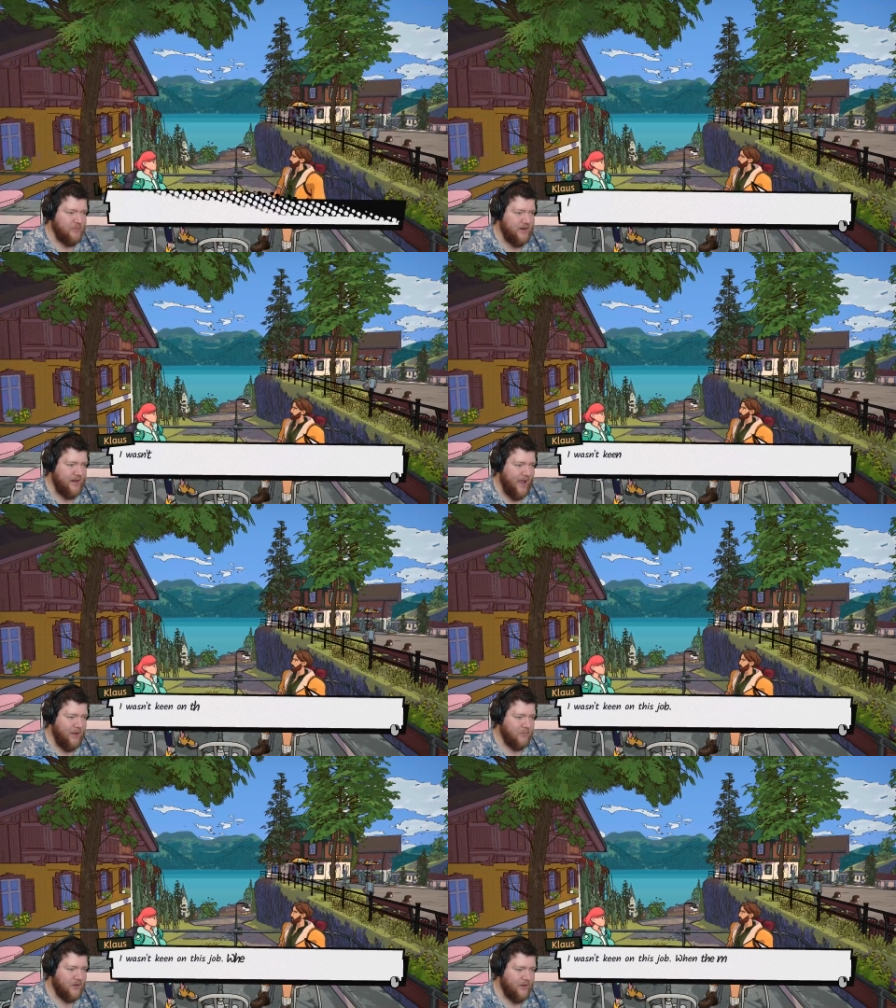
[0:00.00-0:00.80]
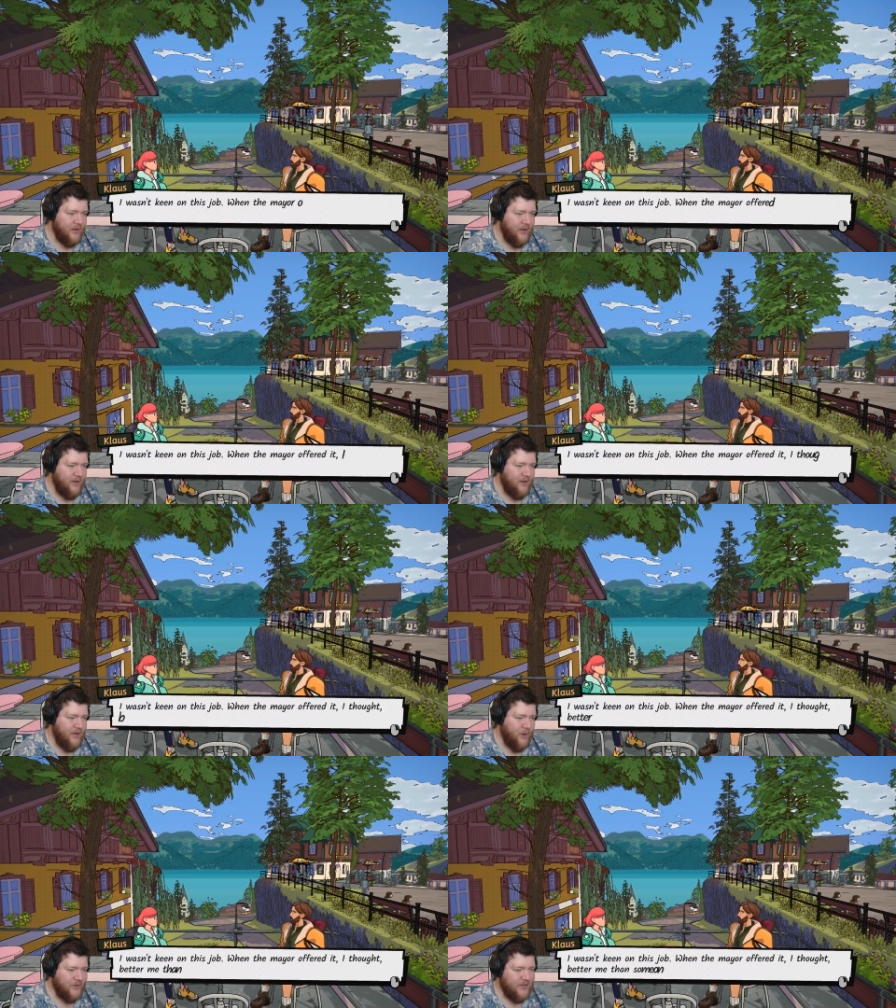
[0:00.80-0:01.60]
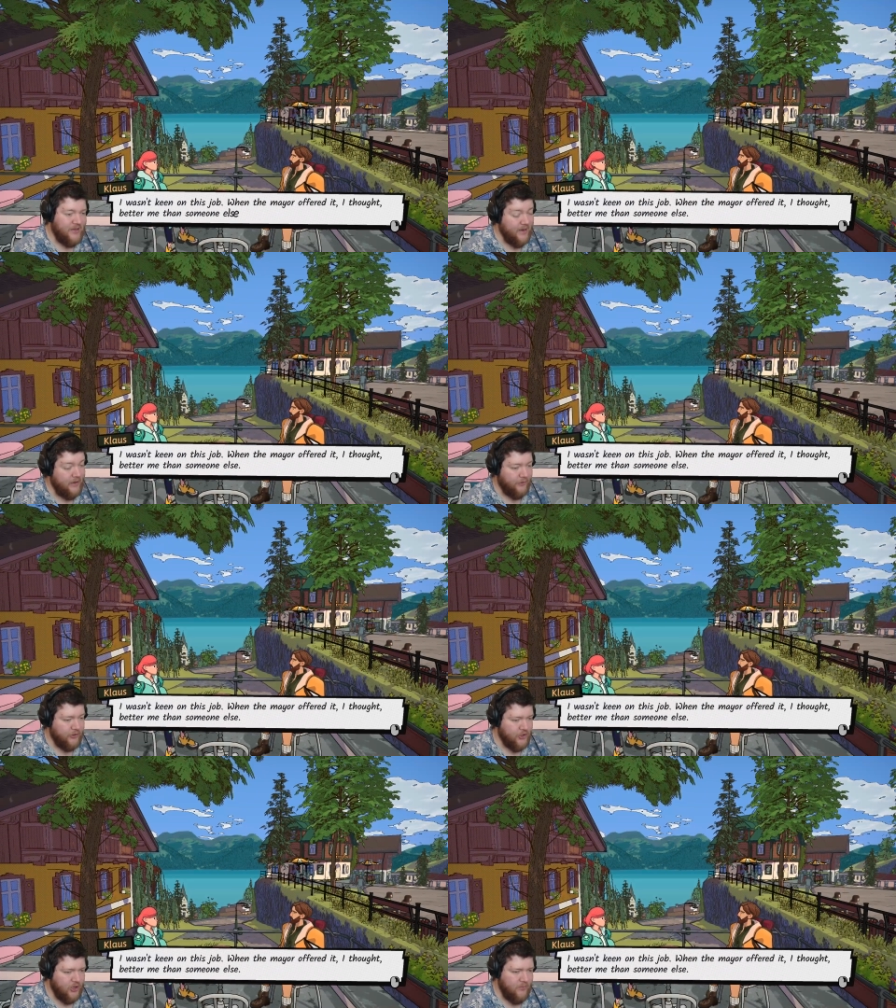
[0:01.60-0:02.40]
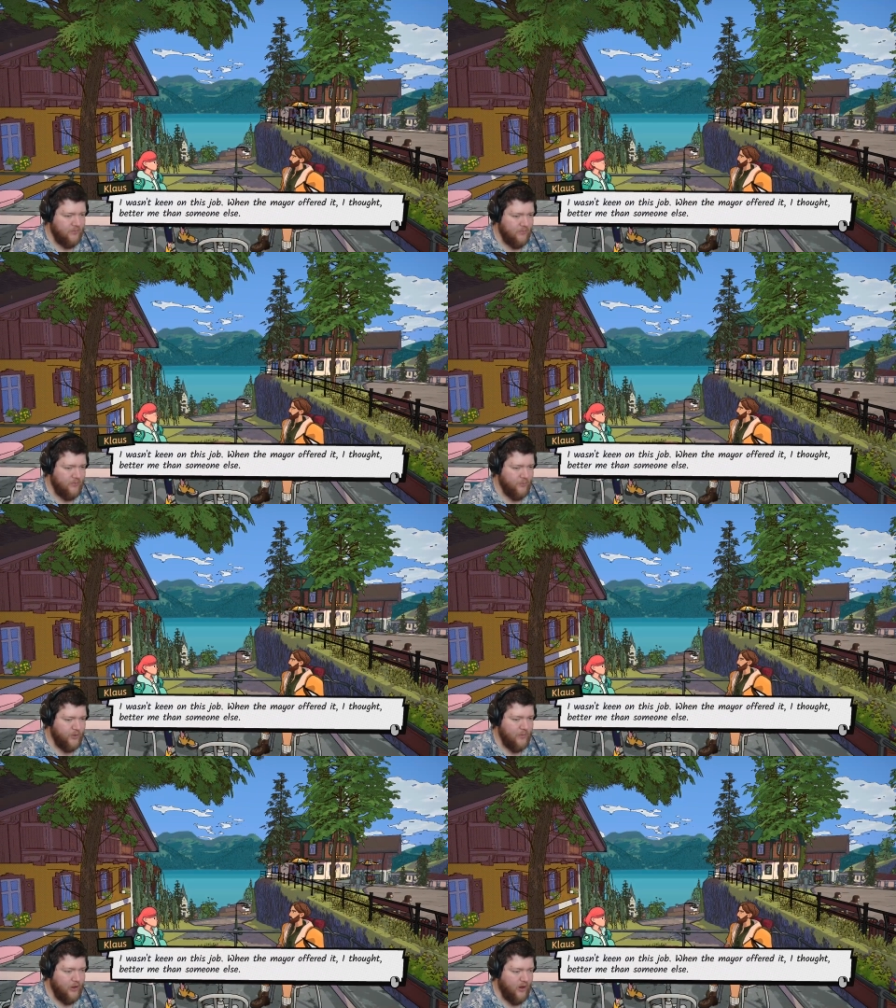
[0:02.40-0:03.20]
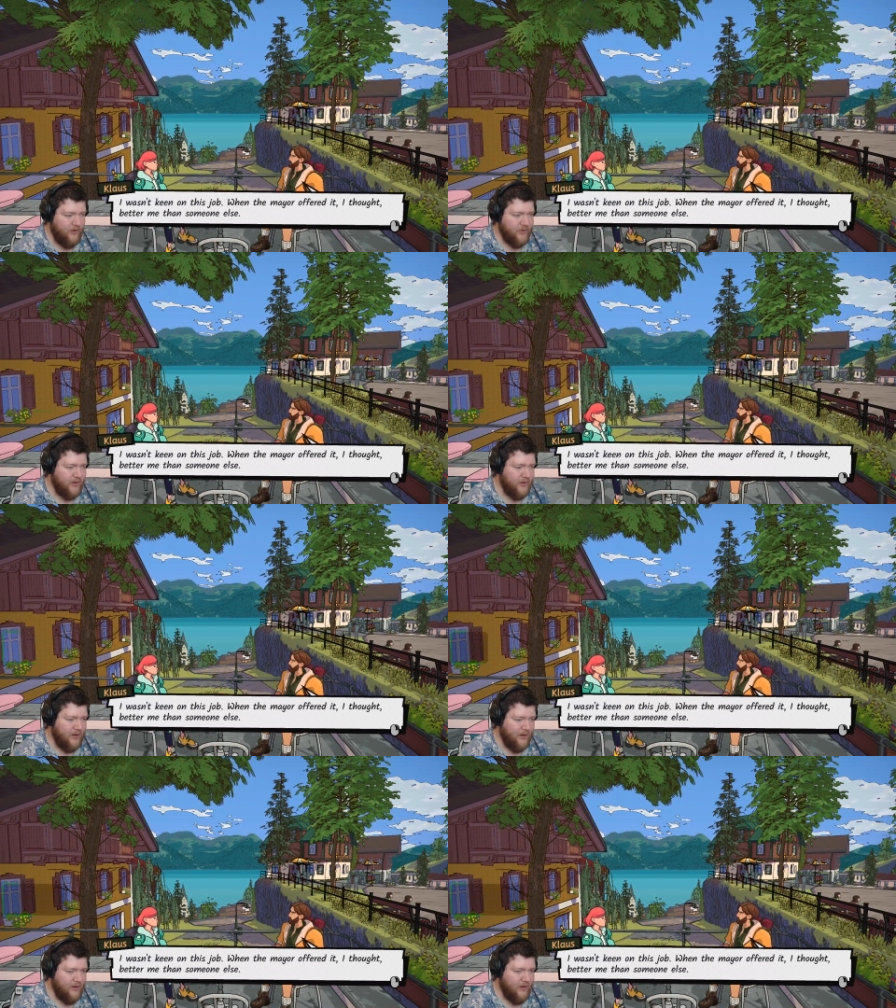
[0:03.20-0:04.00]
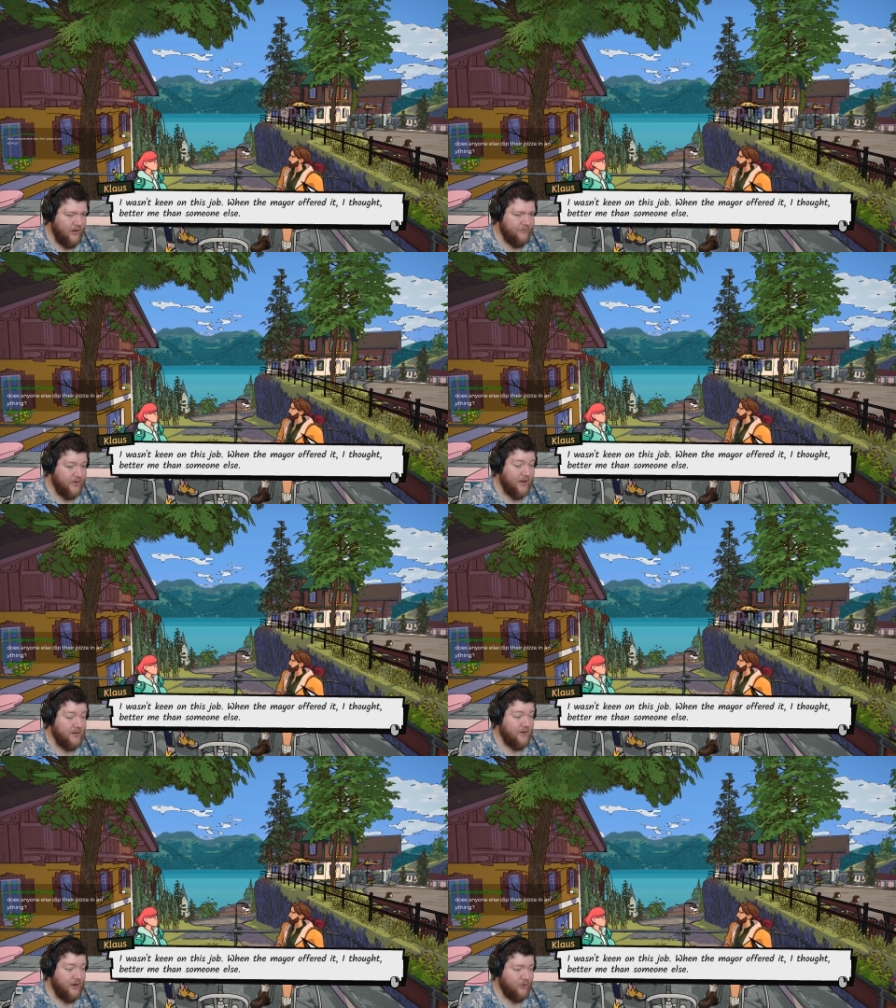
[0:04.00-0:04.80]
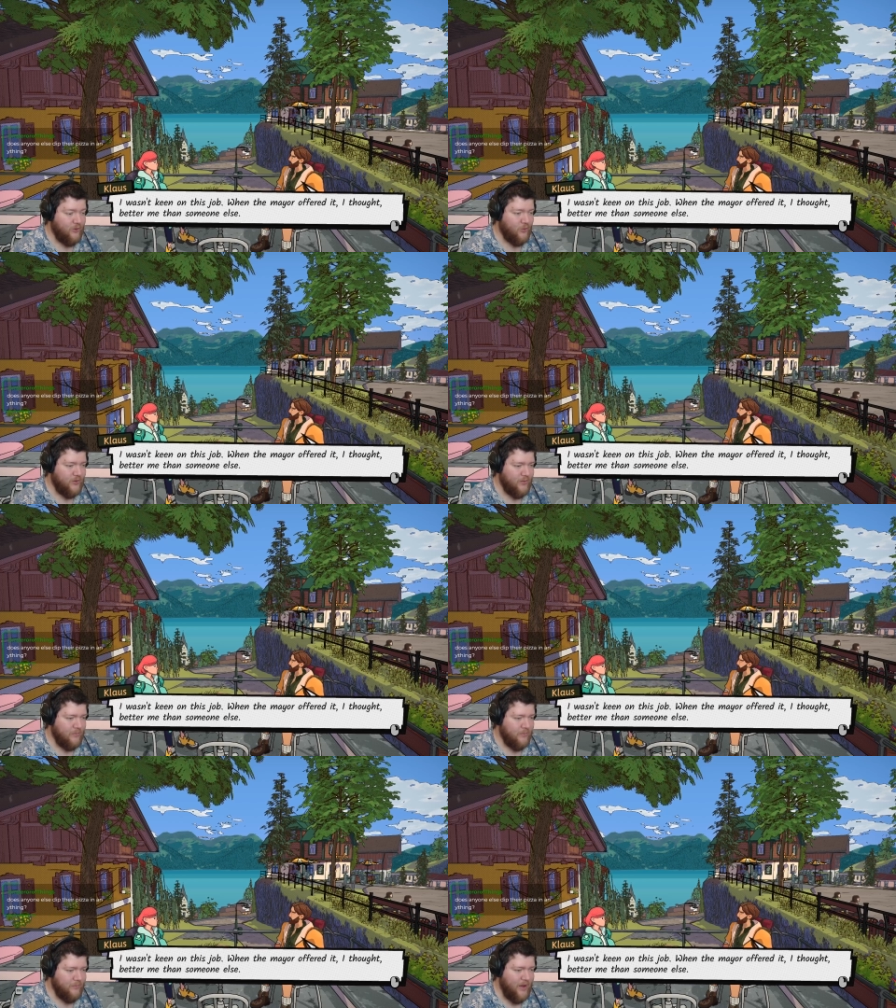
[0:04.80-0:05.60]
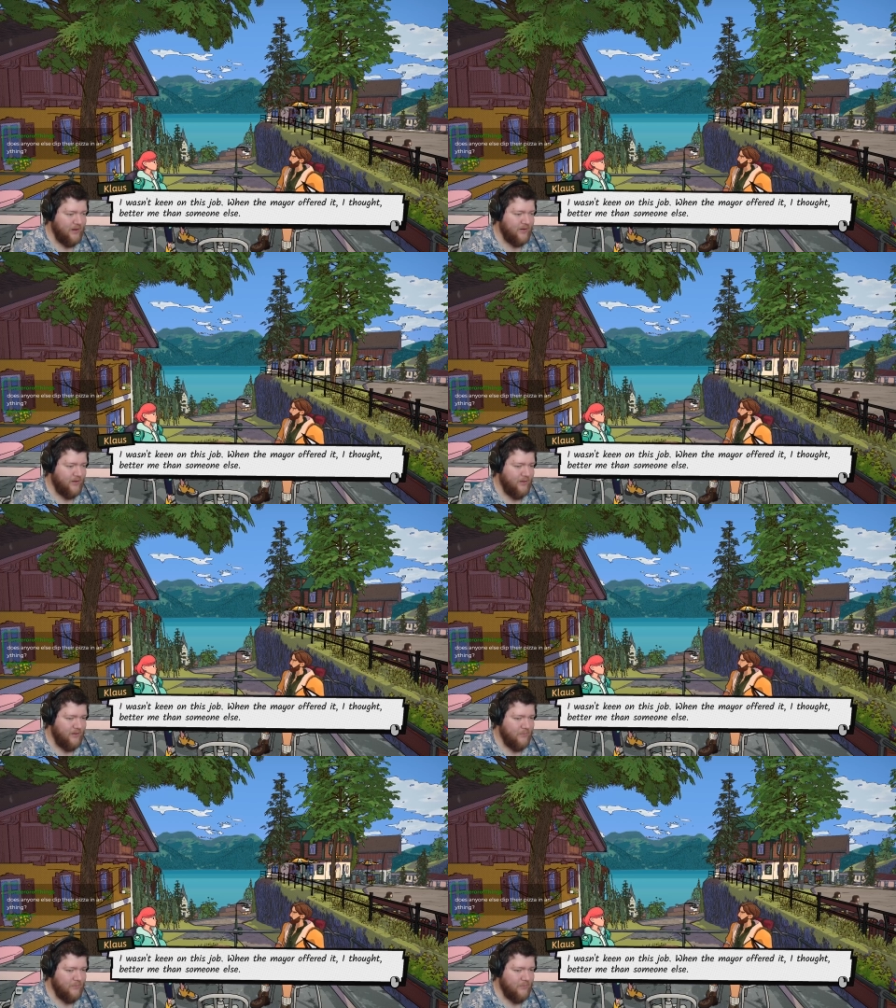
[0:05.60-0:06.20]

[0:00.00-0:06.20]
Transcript: be damned. I wasn't keen on the job, and the mayor offered it, offered it, I thought, better